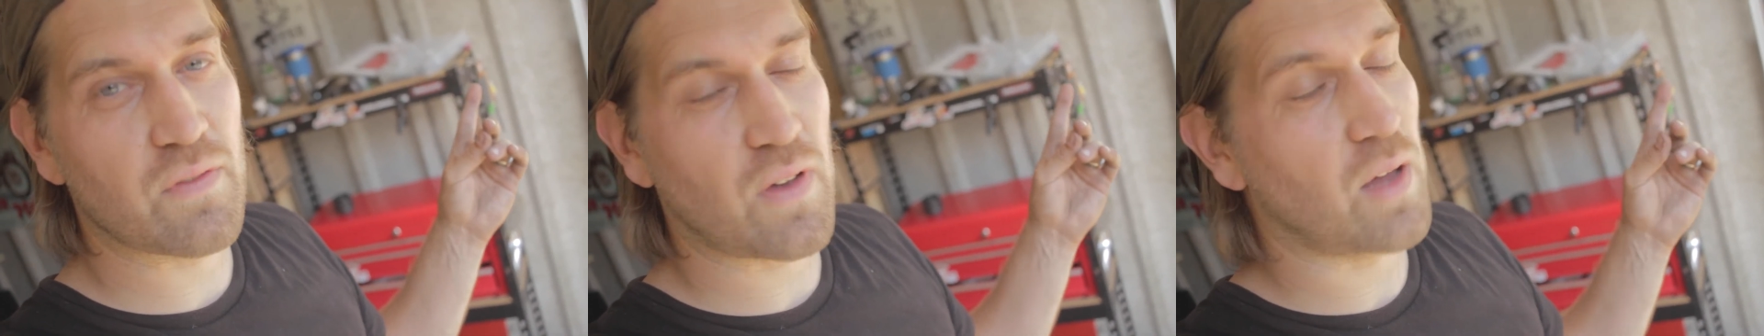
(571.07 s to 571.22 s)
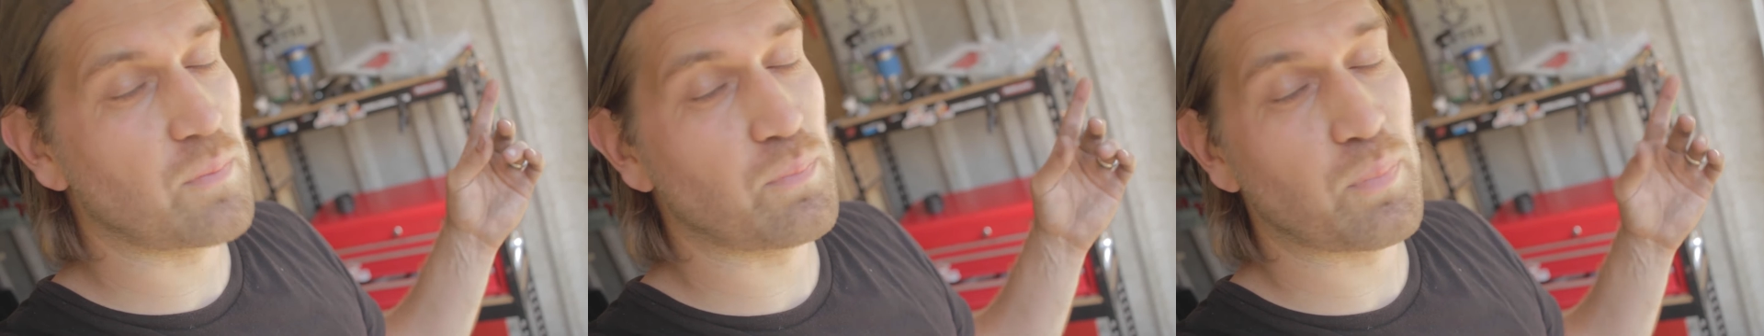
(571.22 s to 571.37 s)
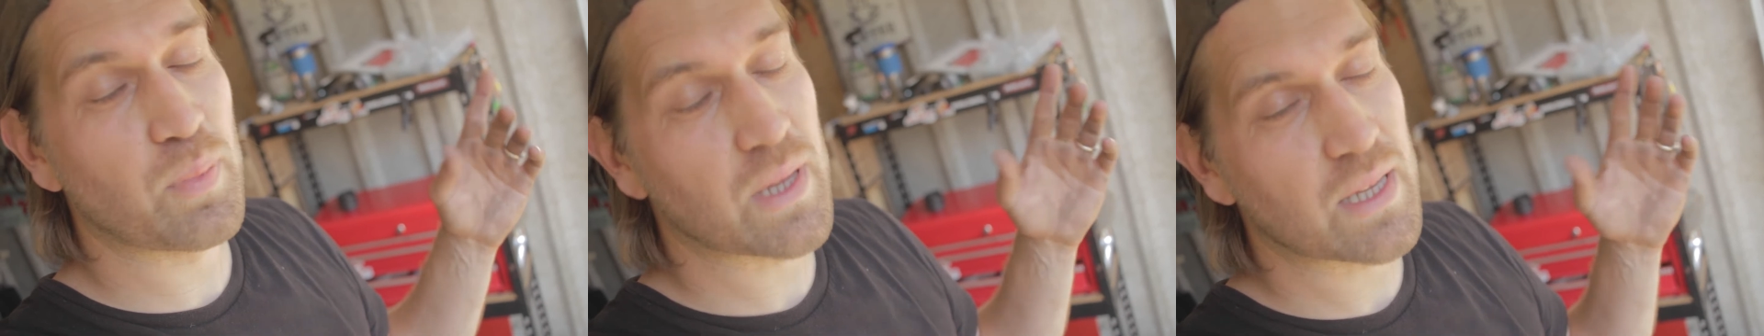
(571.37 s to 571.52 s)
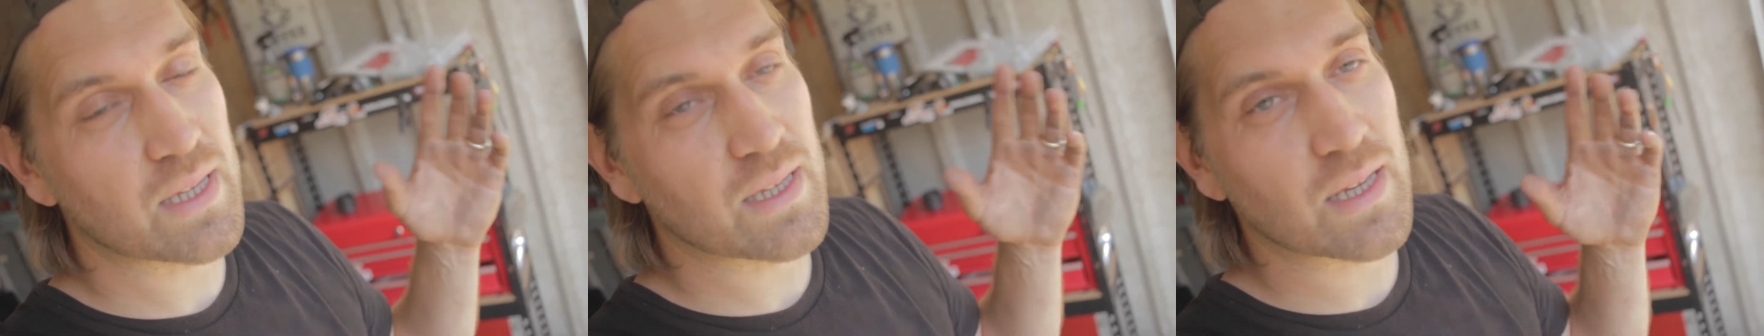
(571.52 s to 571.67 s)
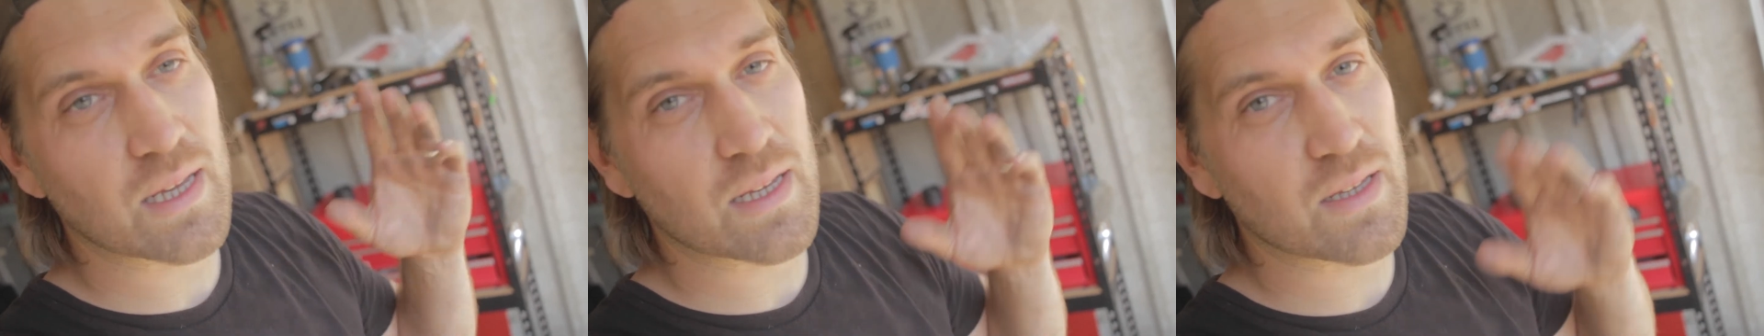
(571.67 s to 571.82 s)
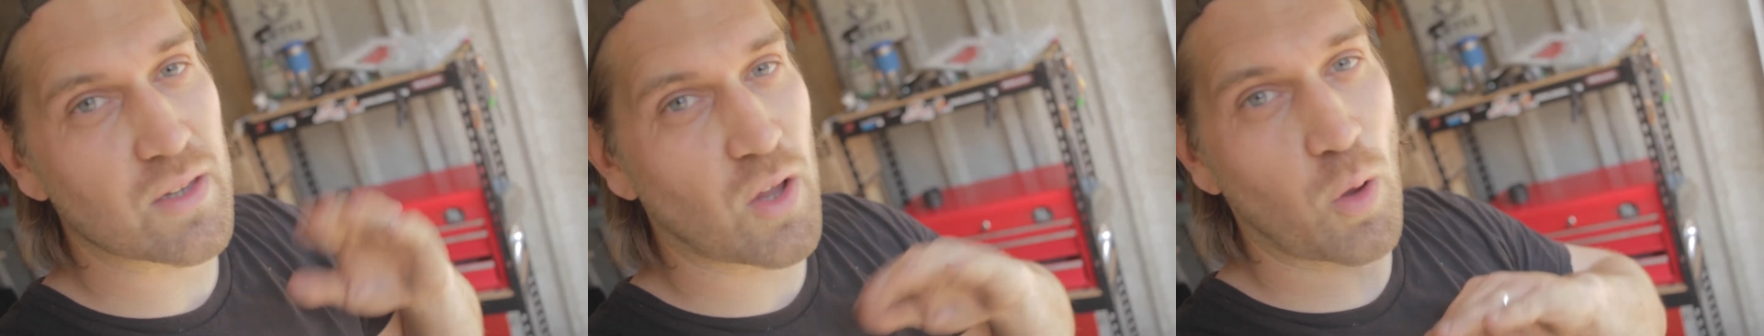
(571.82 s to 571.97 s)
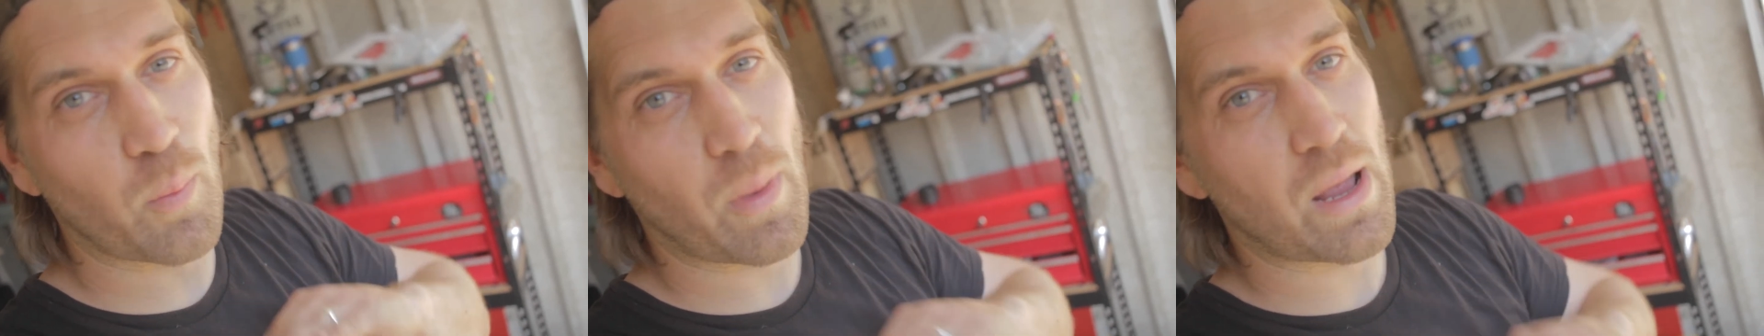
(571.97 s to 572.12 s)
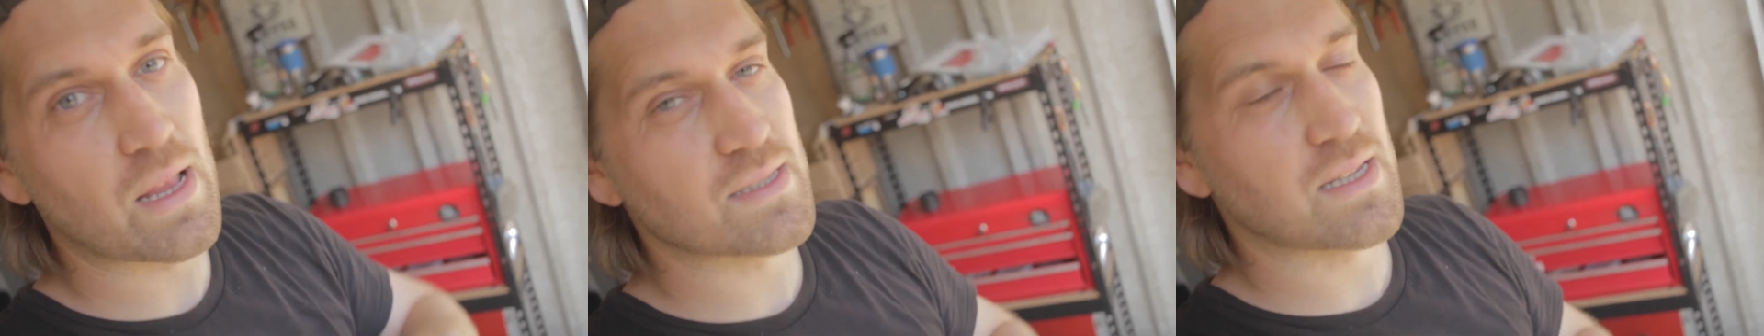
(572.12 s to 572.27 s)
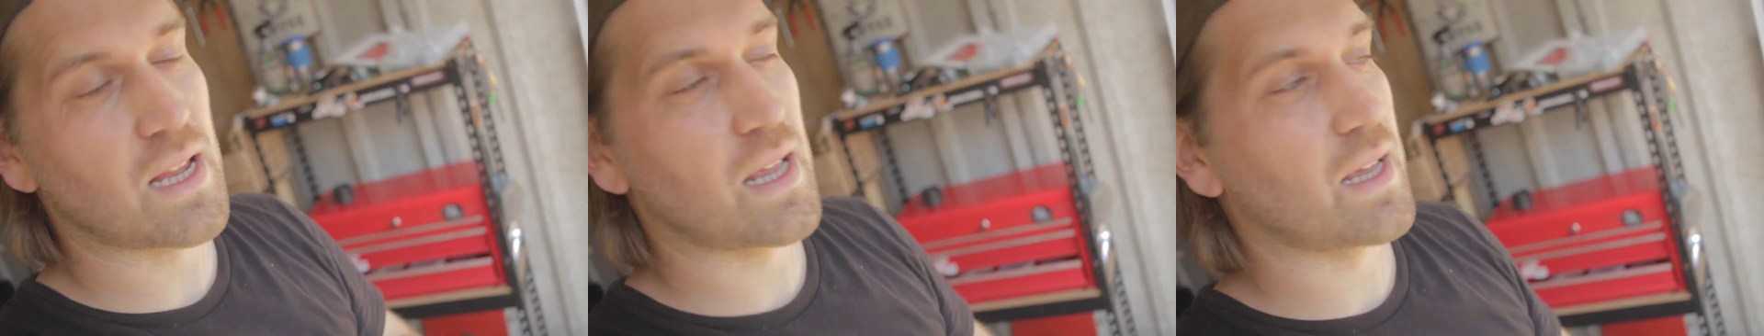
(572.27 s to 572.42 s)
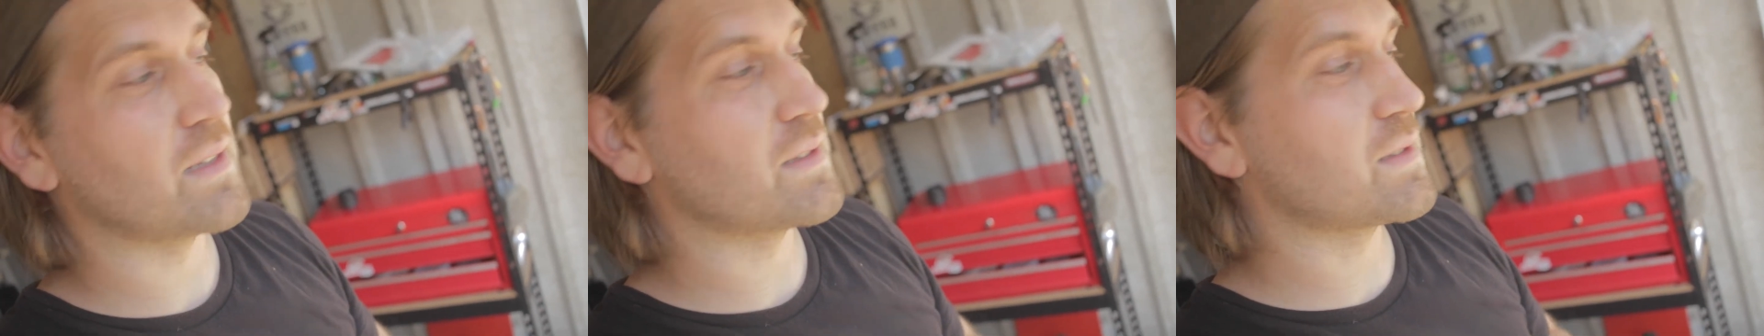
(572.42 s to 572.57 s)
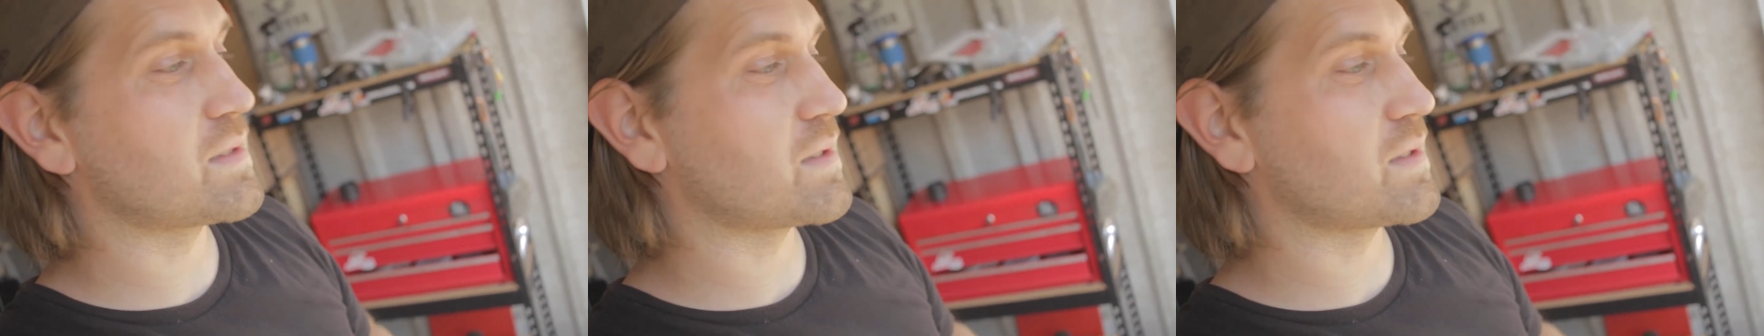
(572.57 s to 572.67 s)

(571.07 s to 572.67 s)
I'd be in no man's land.